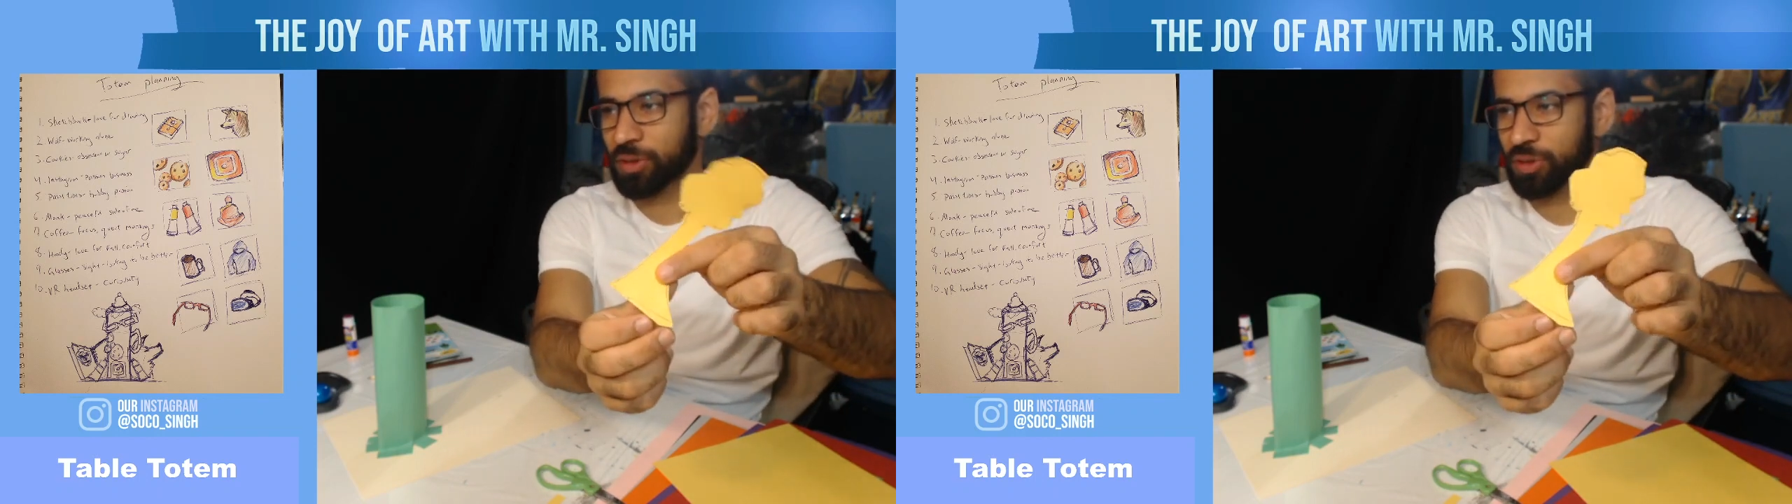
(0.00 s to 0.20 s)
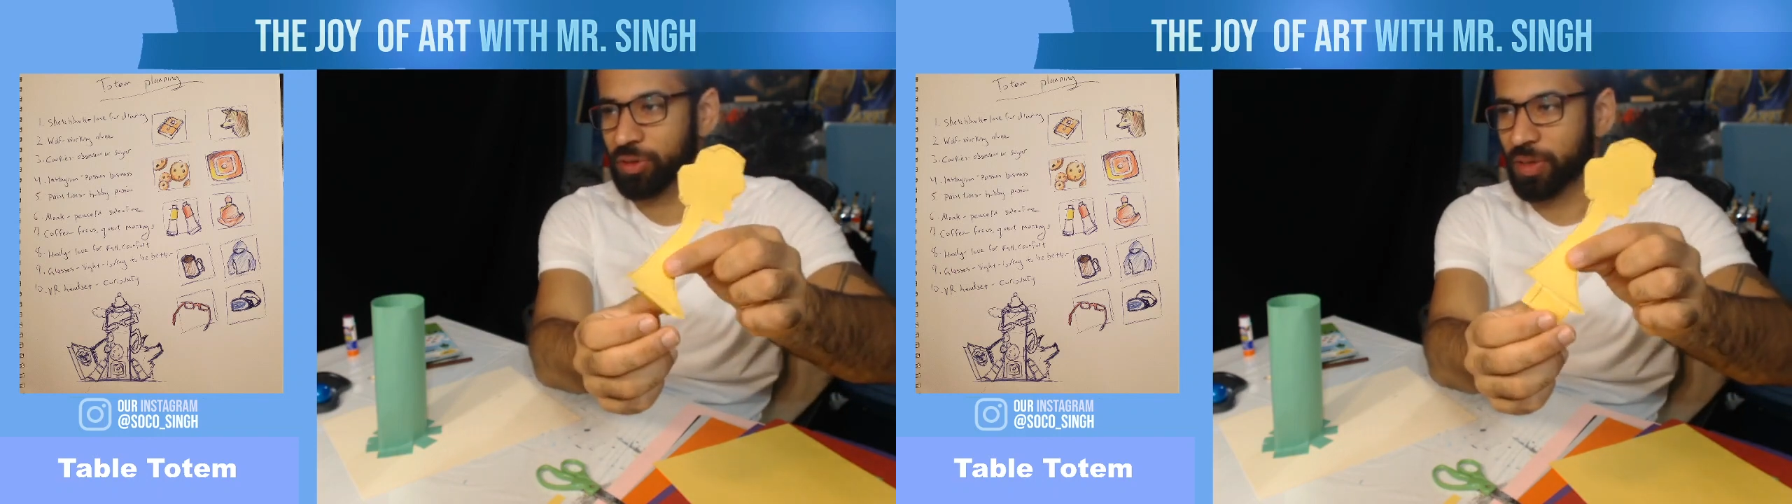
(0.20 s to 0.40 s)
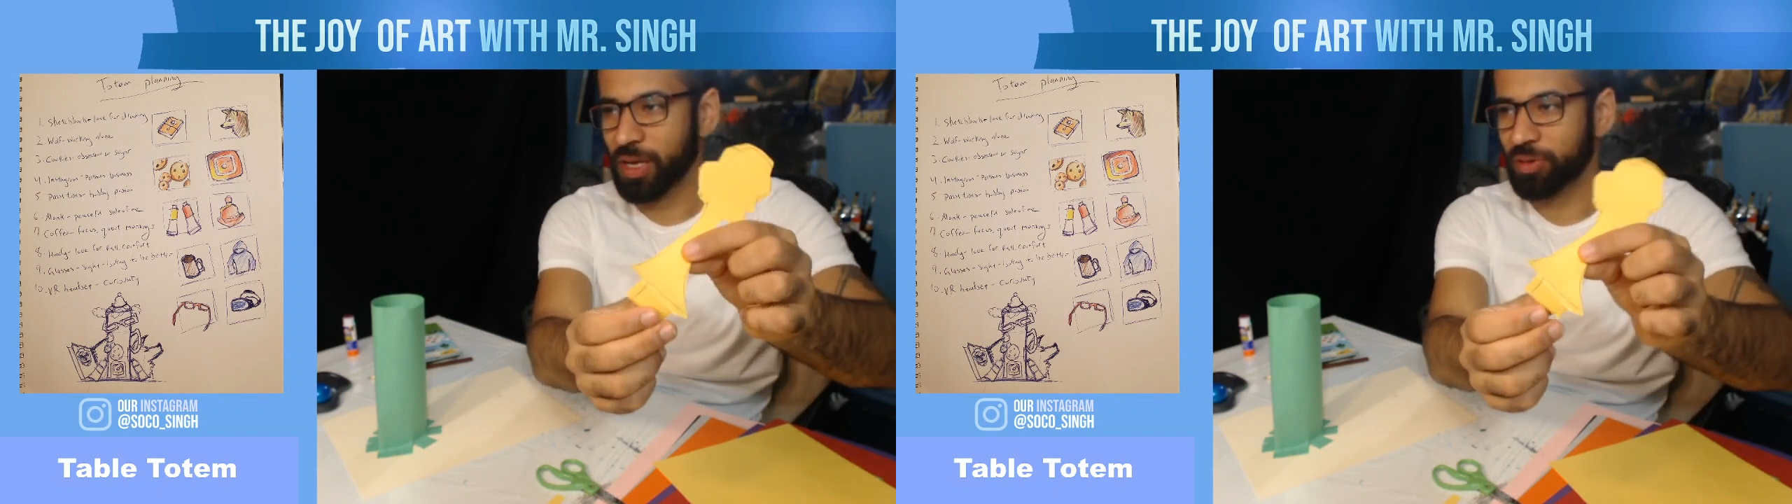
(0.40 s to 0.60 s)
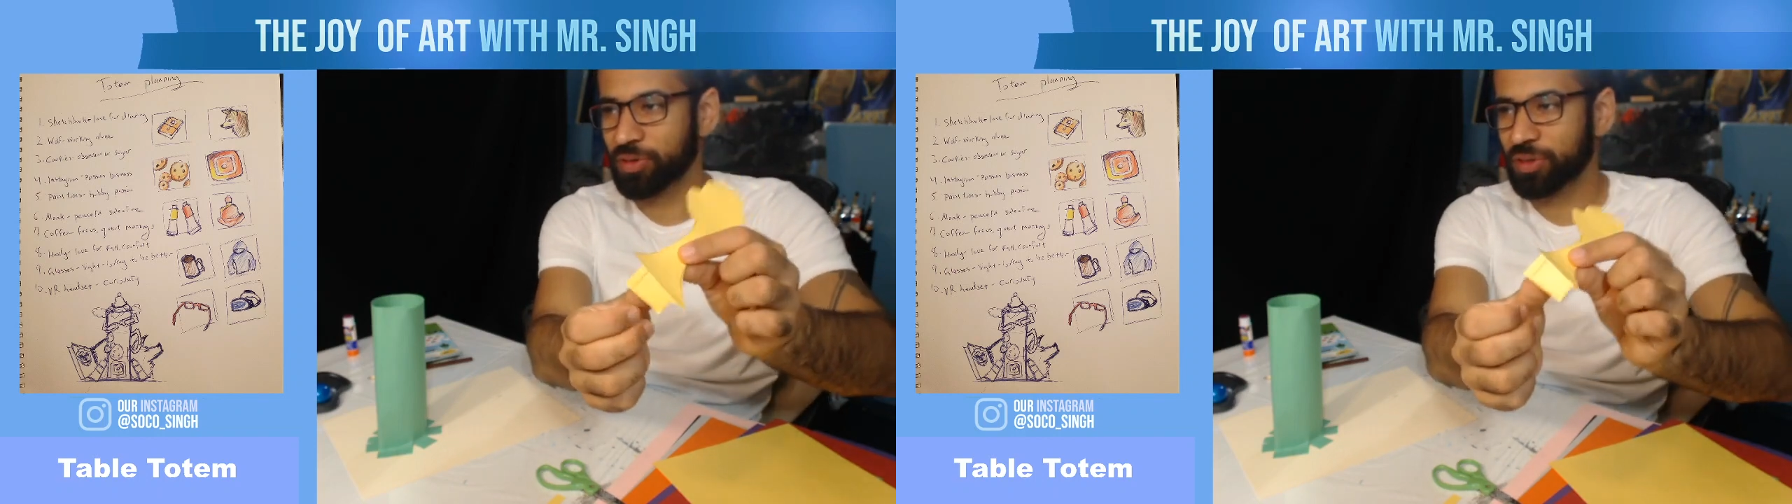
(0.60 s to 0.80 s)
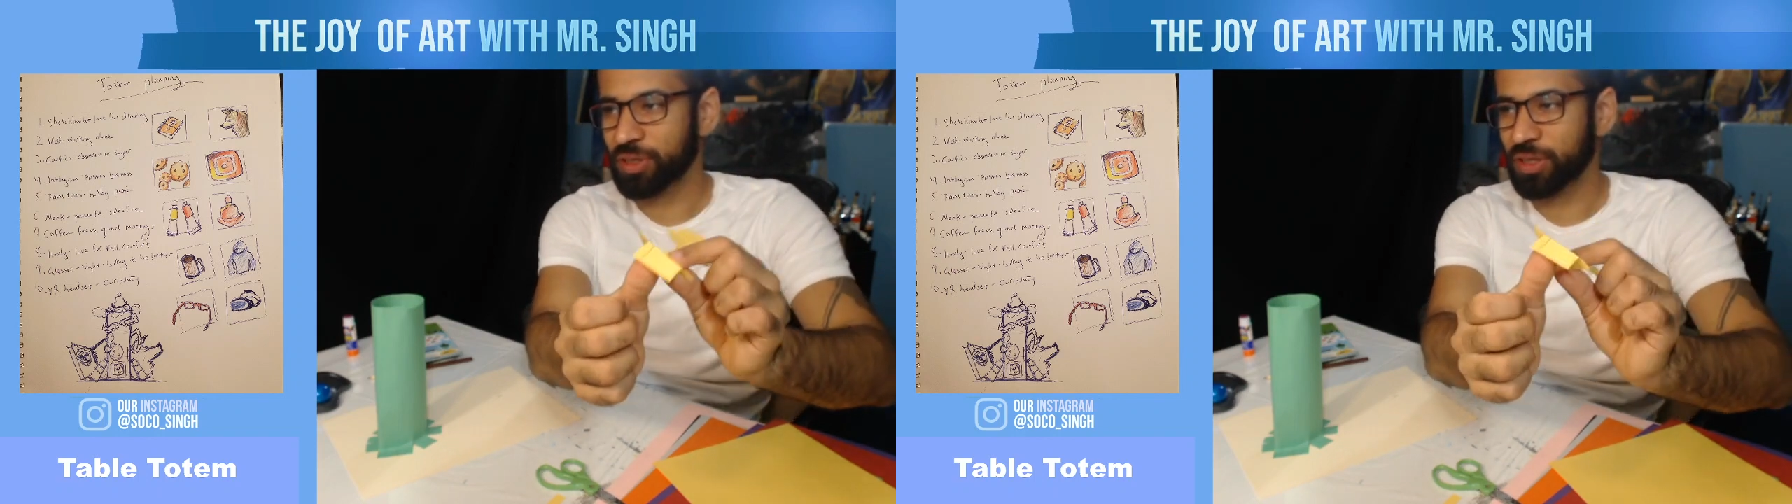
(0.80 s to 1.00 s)
So now you
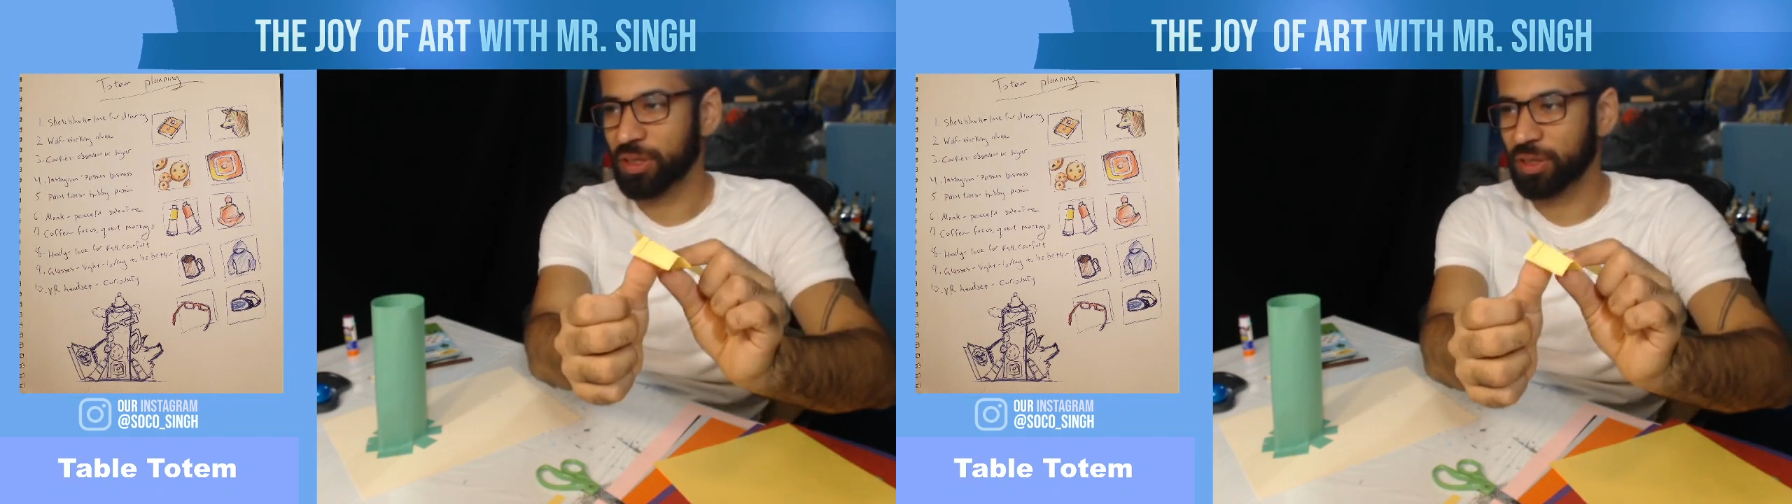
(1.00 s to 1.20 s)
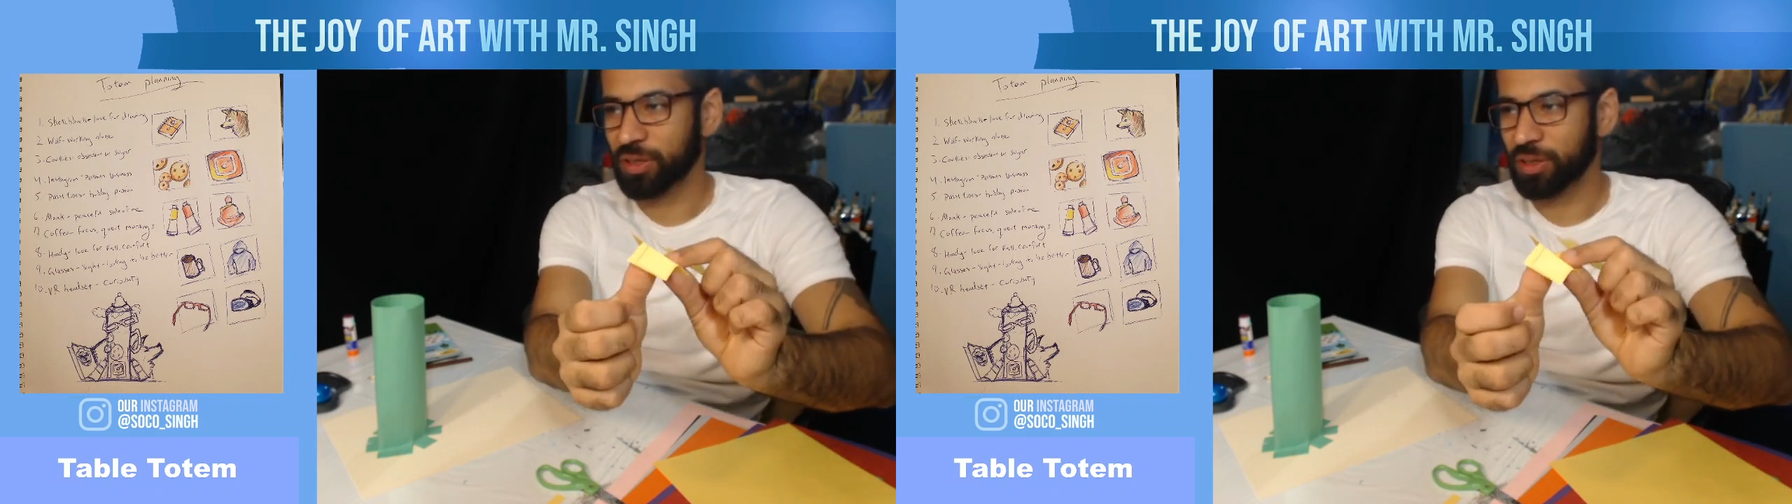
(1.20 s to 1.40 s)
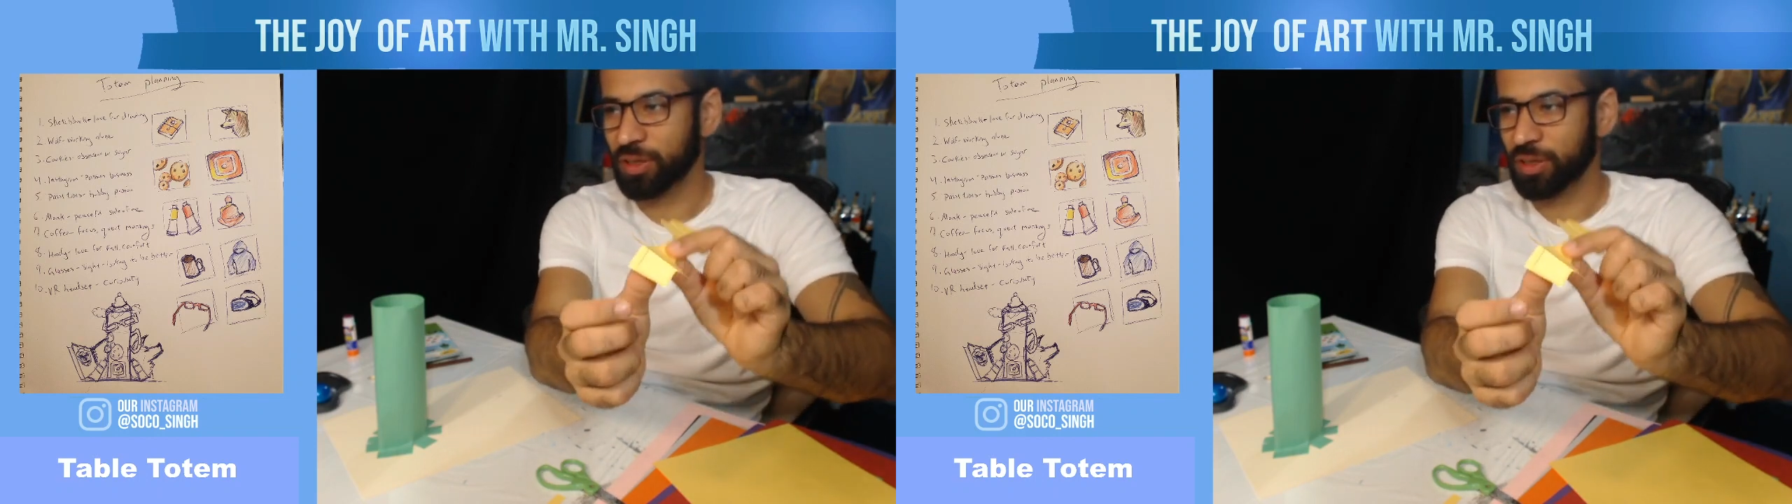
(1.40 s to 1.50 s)
see